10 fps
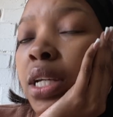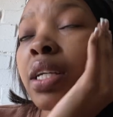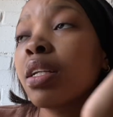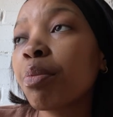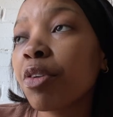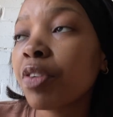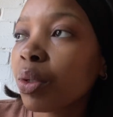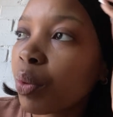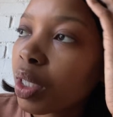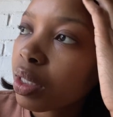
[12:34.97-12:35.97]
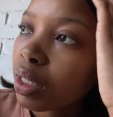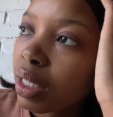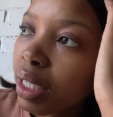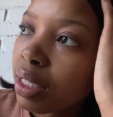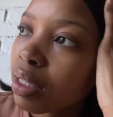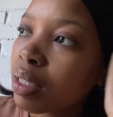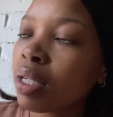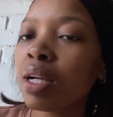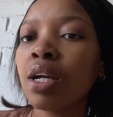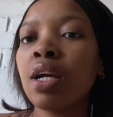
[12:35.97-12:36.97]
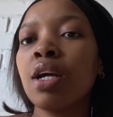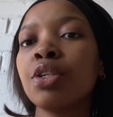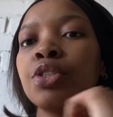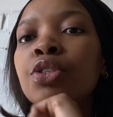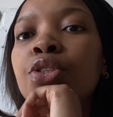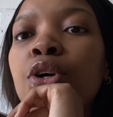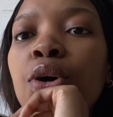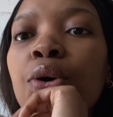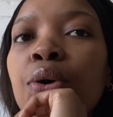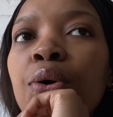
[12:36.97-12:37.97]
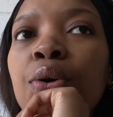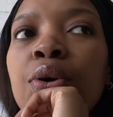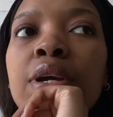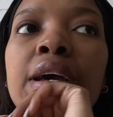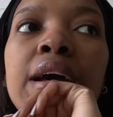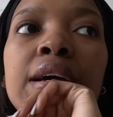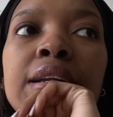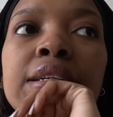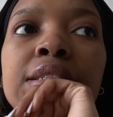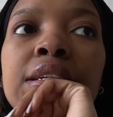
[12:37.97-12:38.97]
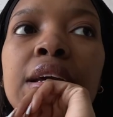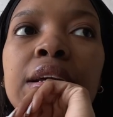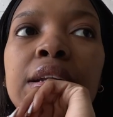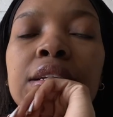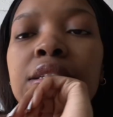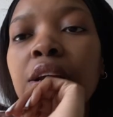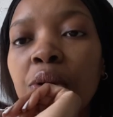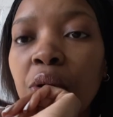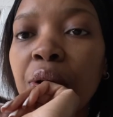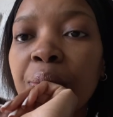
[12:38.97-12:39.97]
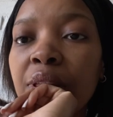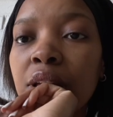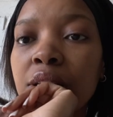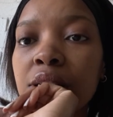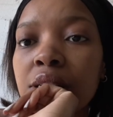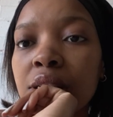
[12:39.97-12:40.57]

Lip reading: In a perfect world, that is. So yeah, let's get going with it.